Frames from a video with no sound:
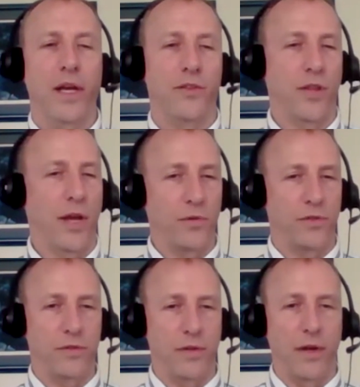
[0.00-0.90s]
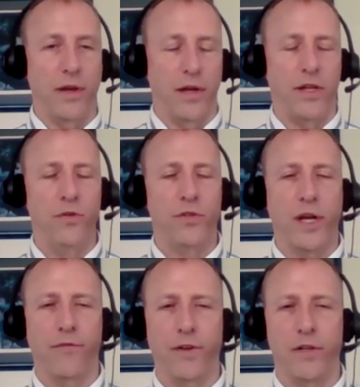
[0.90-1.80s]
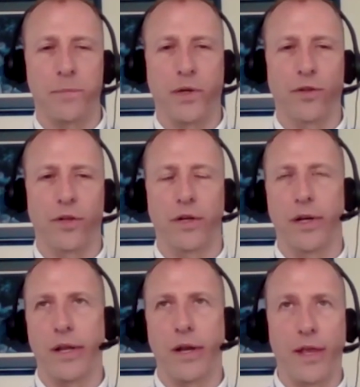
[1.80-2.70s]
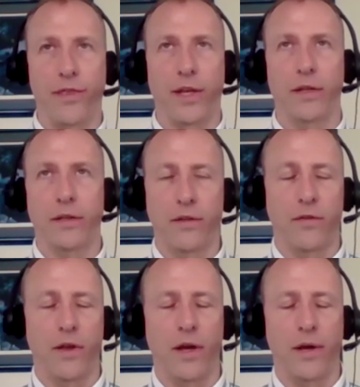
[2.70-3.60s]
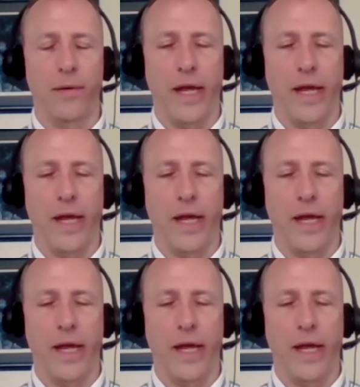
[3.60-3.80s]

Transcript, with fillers: And so that was a, a huge confidence builder, and I think uh,